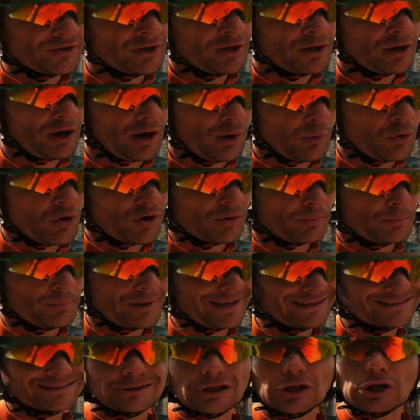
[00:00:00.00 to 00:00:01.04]
I work
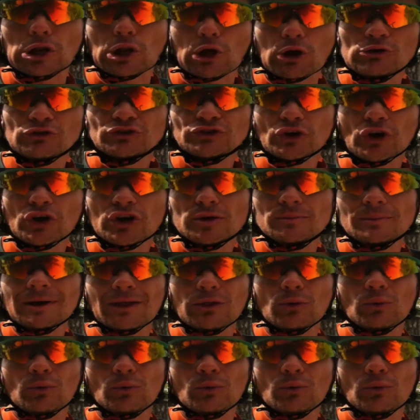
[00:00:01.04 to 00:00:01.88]
best on low sodium,